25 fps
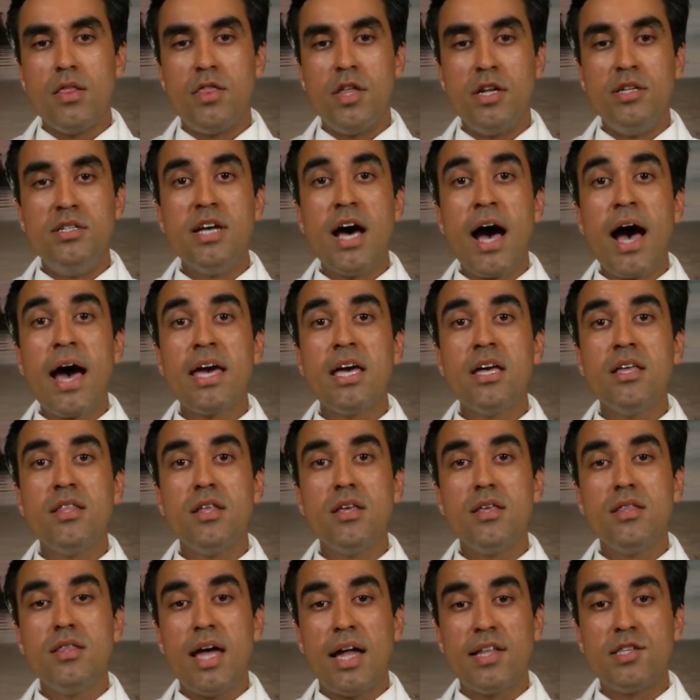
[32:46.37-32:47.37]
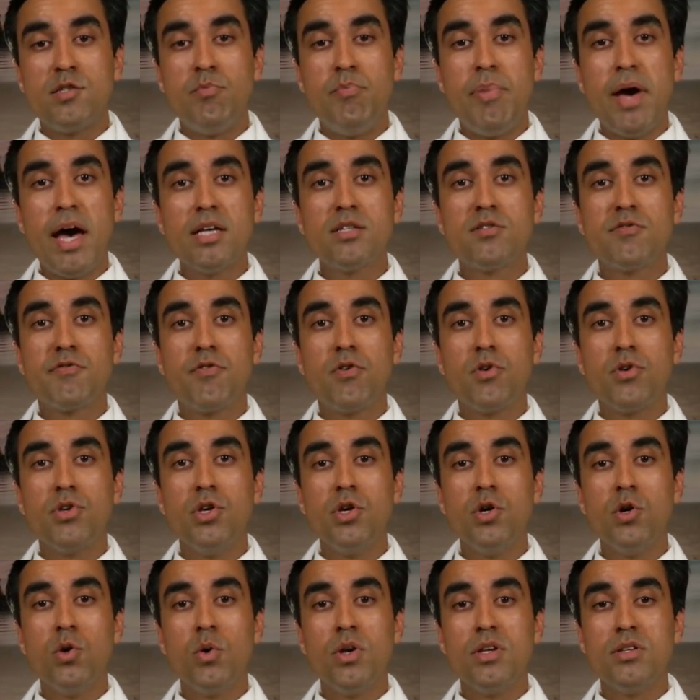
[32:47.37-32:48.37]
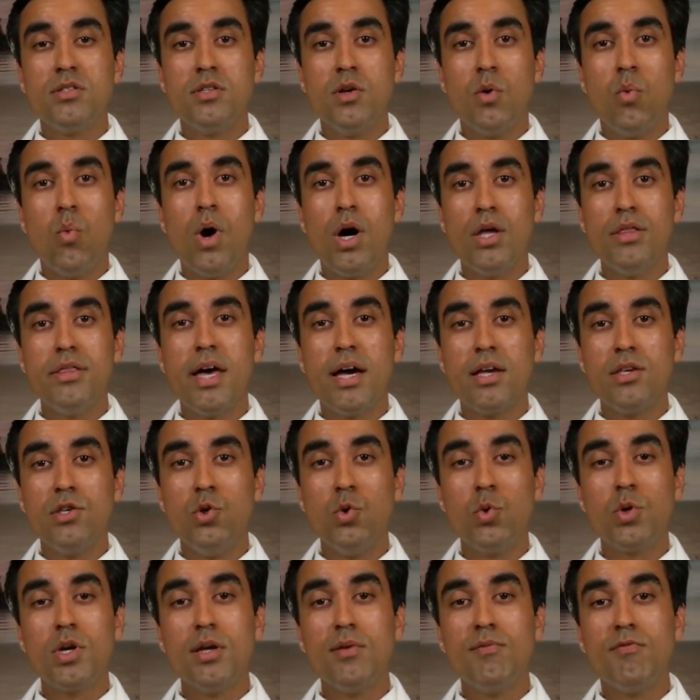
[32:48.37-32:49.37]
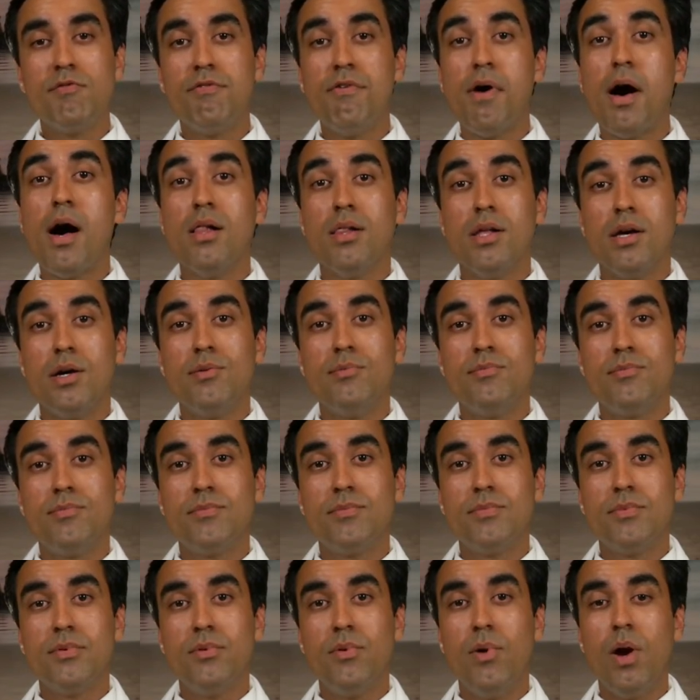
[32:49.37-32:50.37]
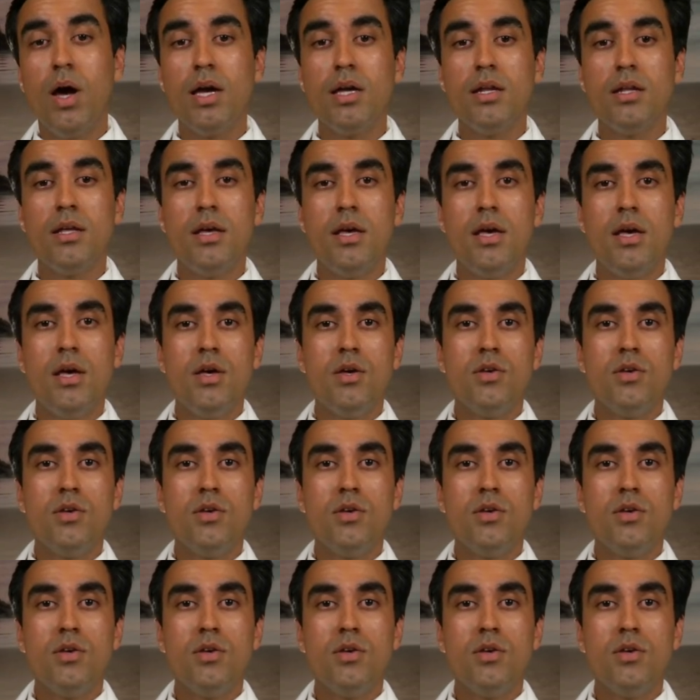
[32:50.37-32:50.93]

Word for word: the diet that's best for you is the one that you can follow, right?